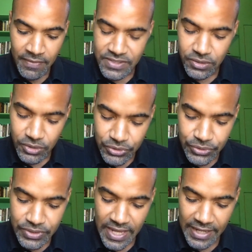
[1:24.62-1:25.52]
This
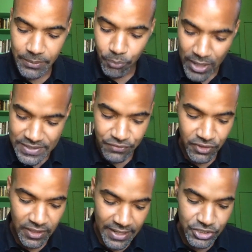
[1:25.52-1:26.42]
includes an
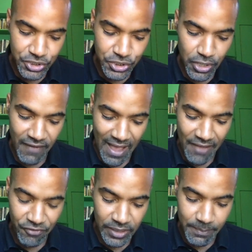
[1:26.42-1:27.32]
impressive collection of
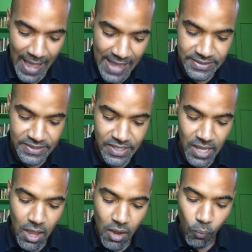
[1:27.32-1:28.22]
African masks,
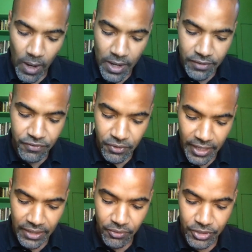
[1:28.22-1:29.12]
one of the
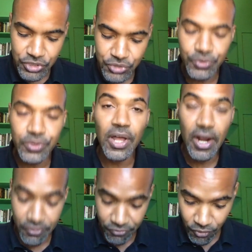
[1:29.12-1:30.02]
great ritual
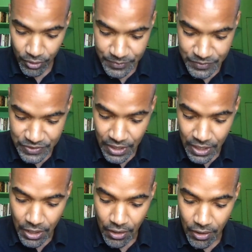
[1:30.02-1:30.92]
art forms
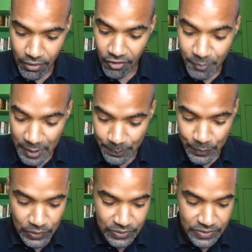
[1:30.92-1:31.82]
uh, of
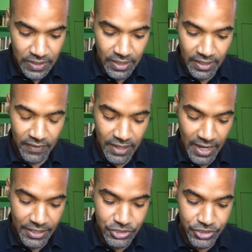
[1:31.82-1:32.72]
peoples in the
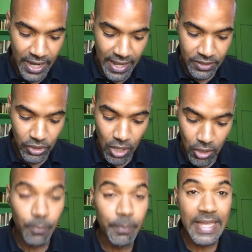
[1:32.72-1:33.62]
Niger and
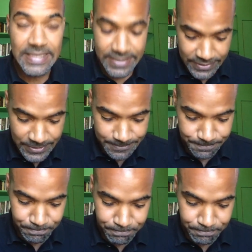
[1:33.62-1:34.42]
Congo basins.